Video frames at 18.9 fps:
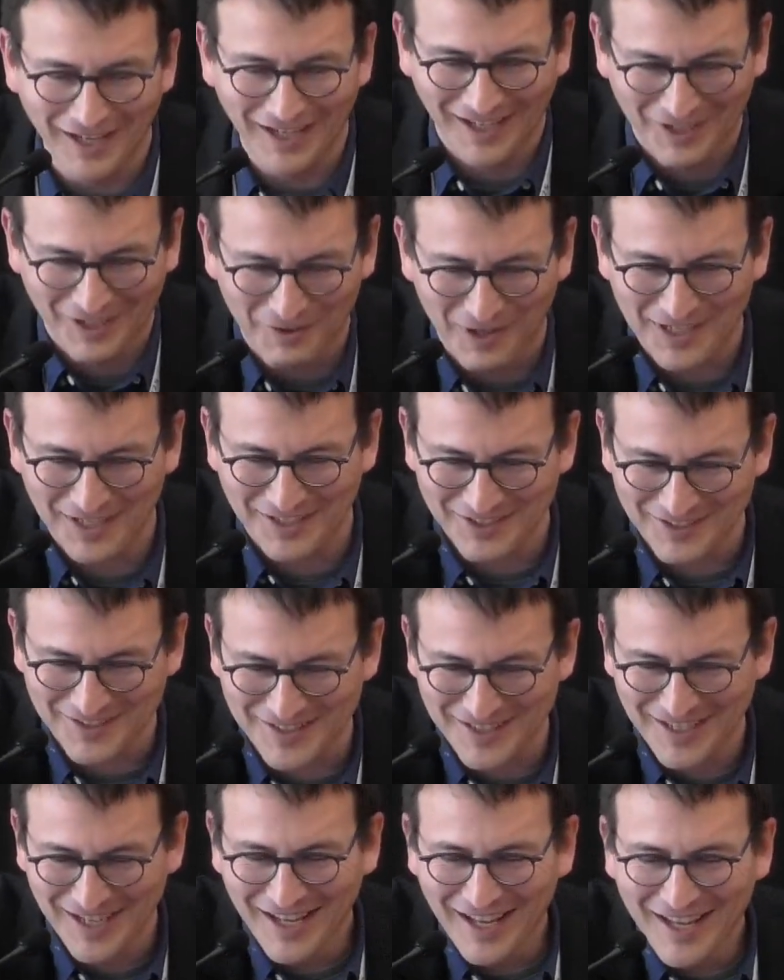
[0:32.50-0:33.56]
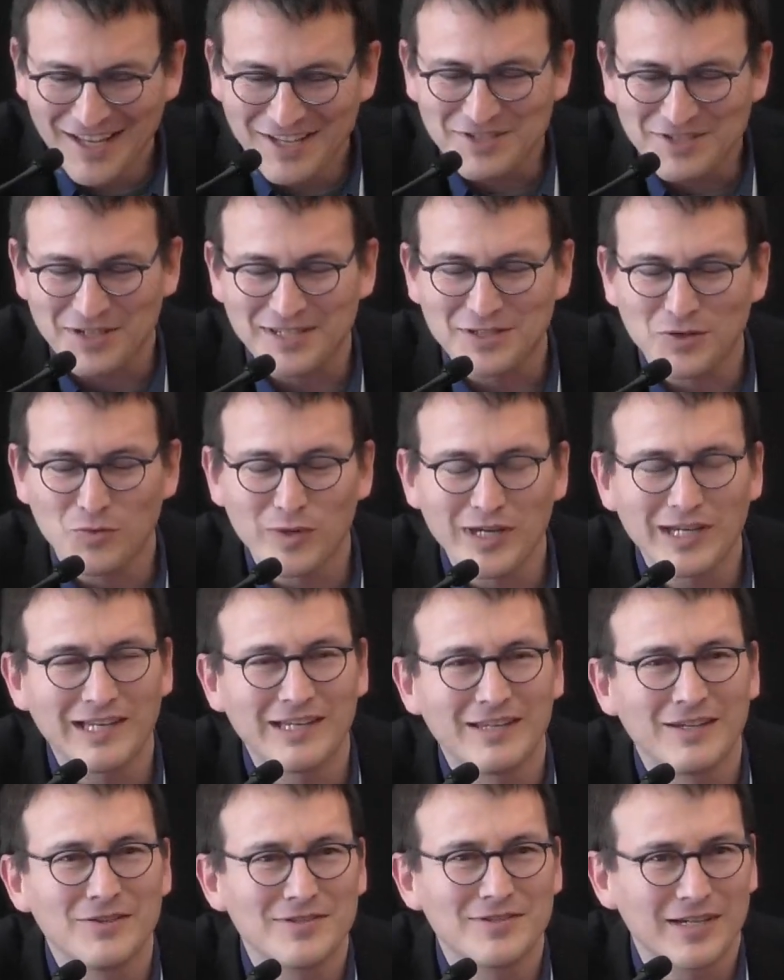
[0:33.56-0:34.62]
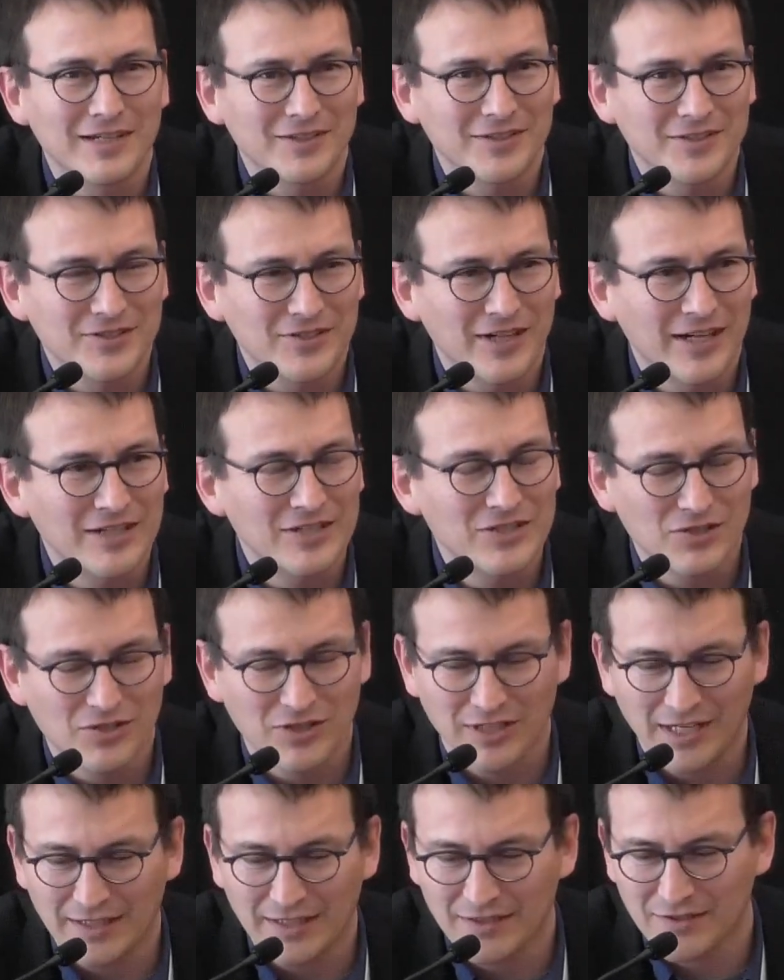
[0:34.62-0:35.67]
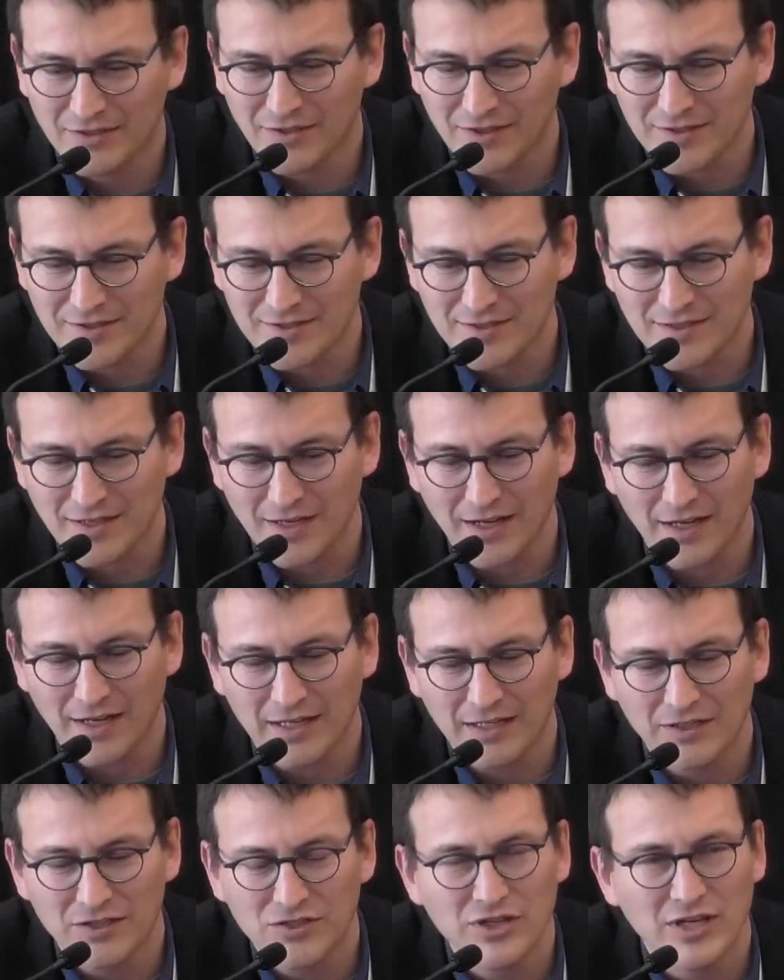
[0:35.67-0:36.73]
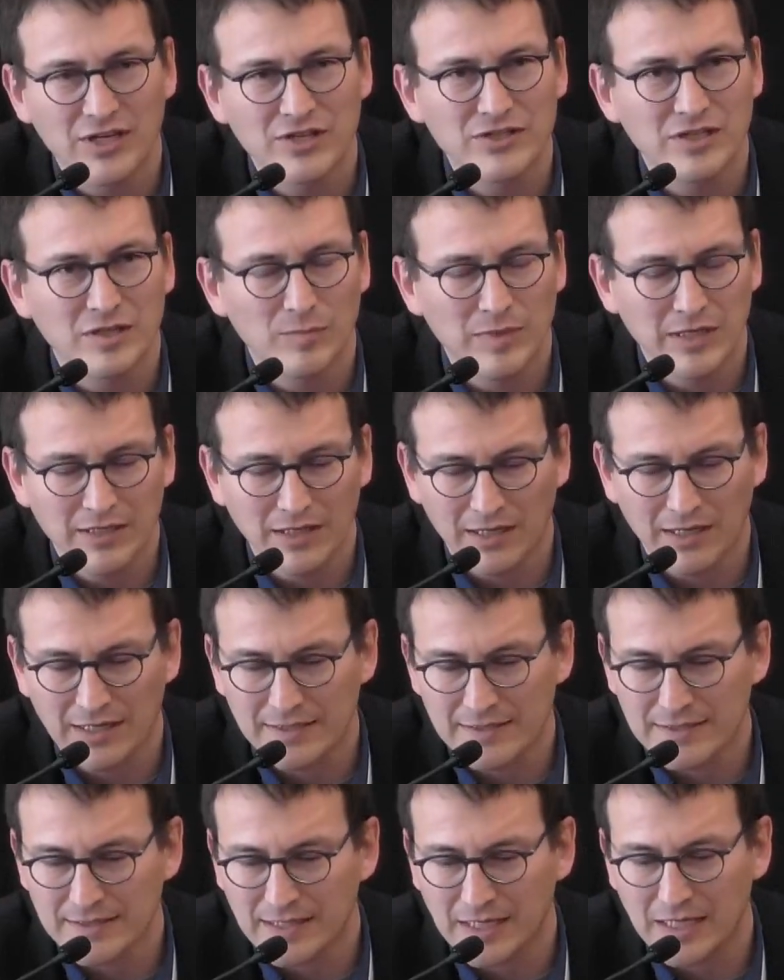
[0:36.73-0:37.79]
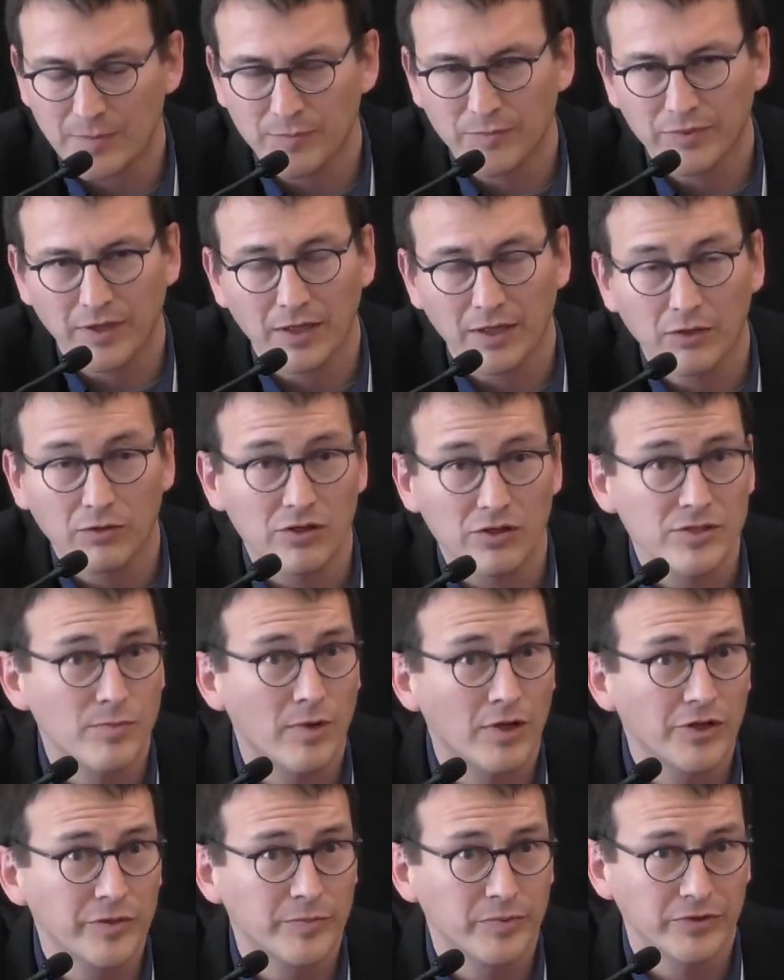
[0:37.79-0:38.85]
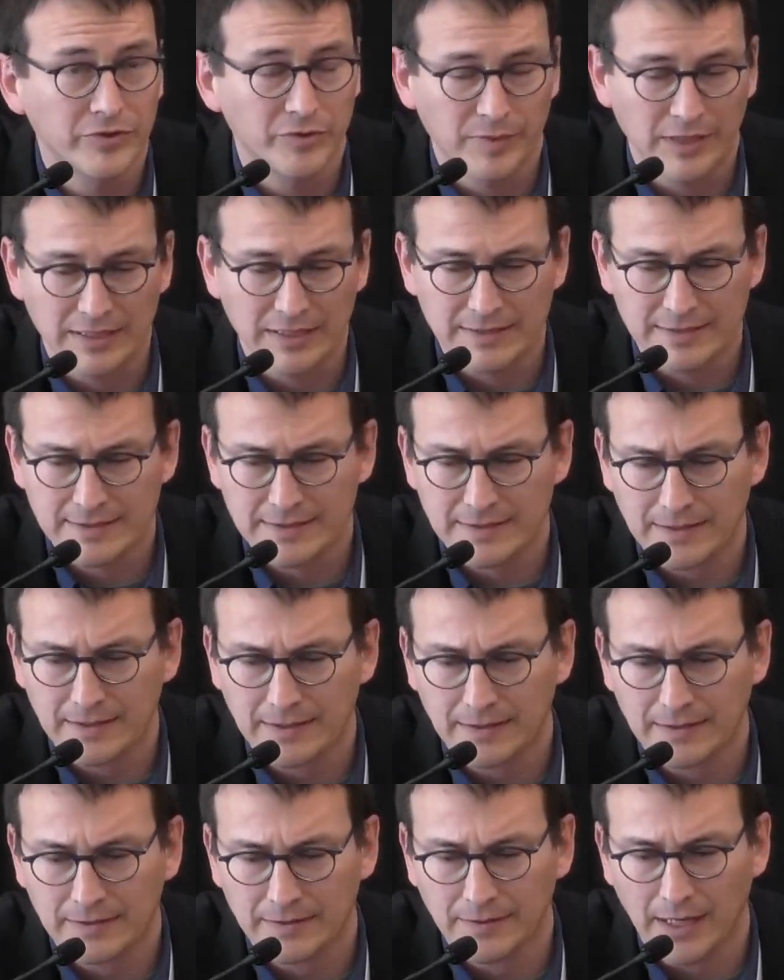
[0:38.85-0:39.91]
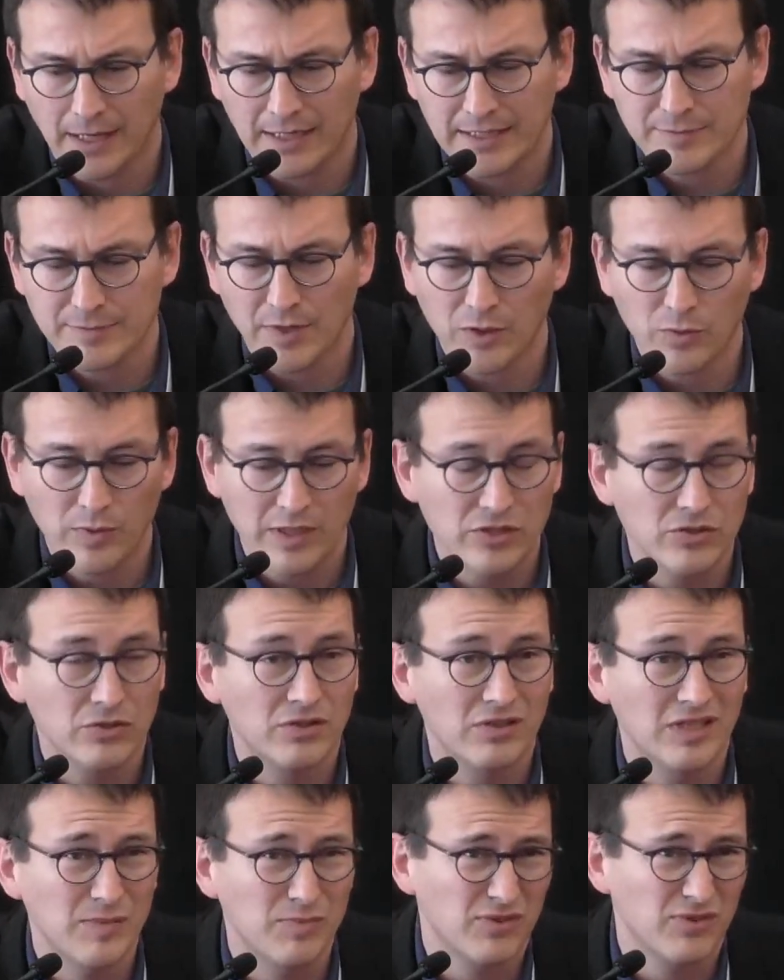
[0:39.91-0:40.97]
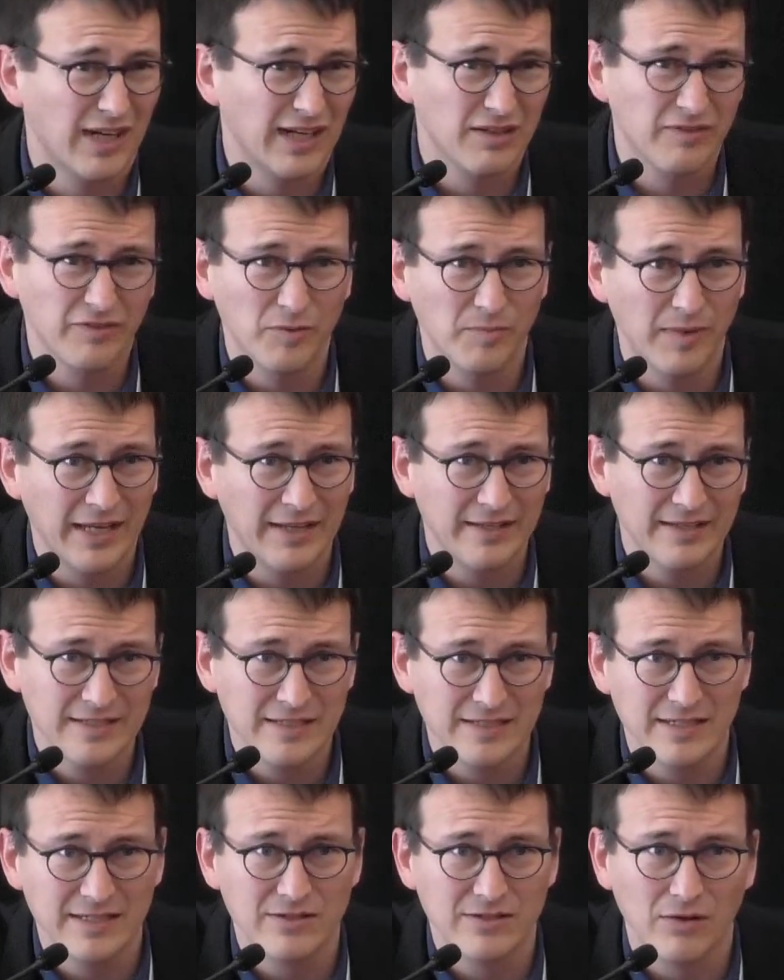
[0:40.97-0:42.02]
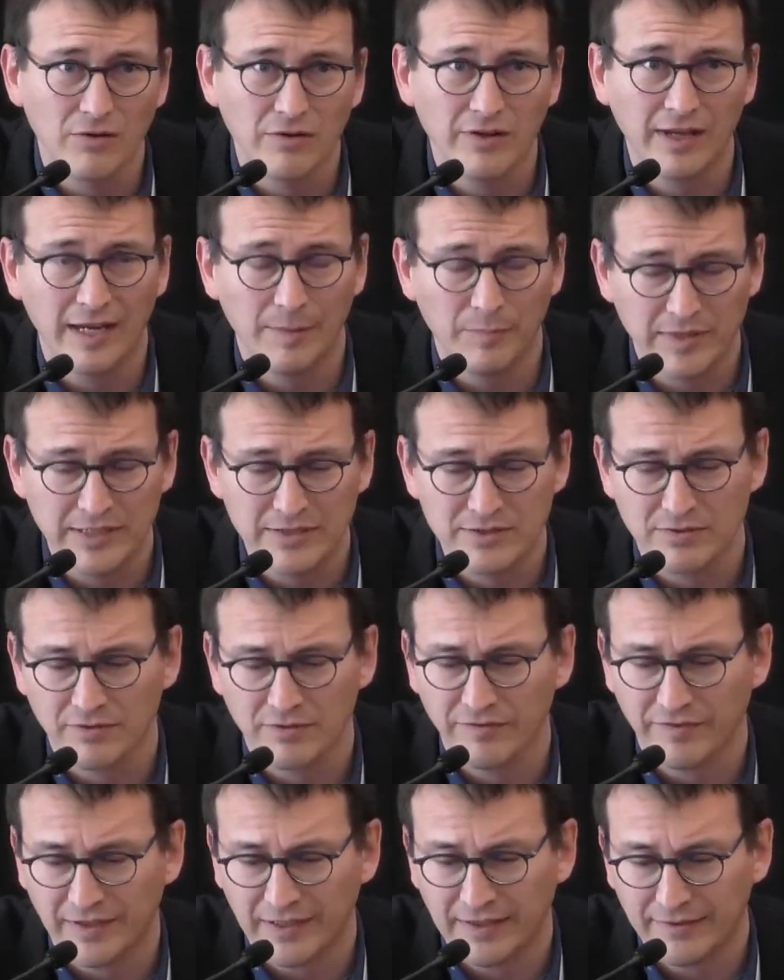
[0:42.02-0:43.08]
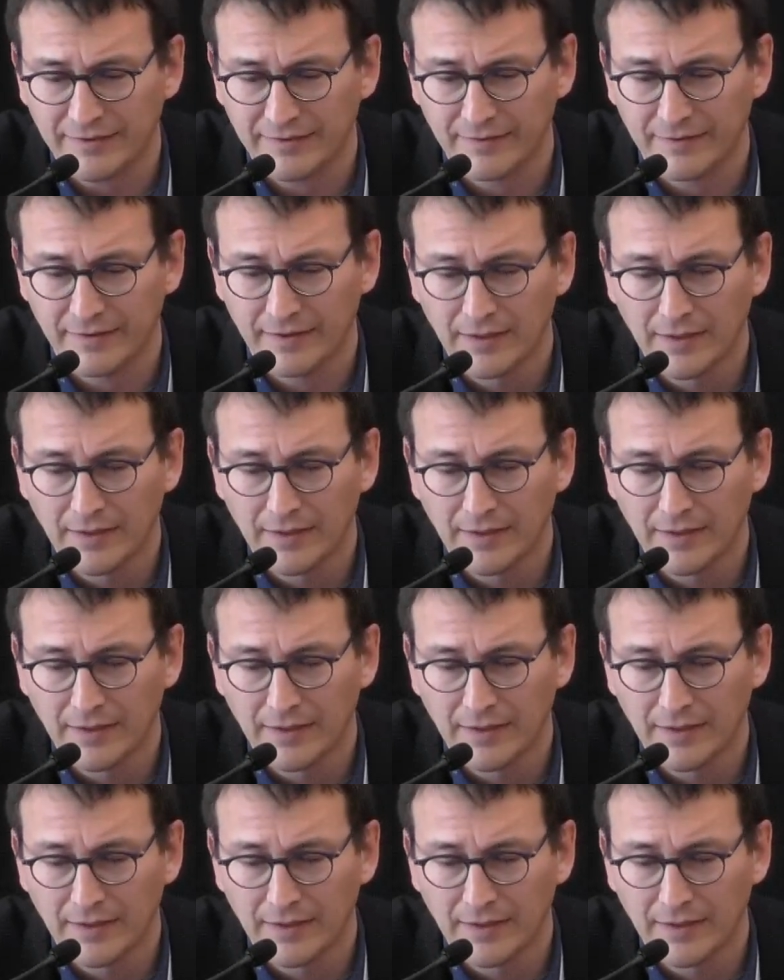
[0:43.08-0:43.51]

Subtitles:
quite good. So it's a weekly newsletter trying to connect the dots in the changing media landscape across multiple domains. And it's my way to keep track of the madness. It's all happening so fast,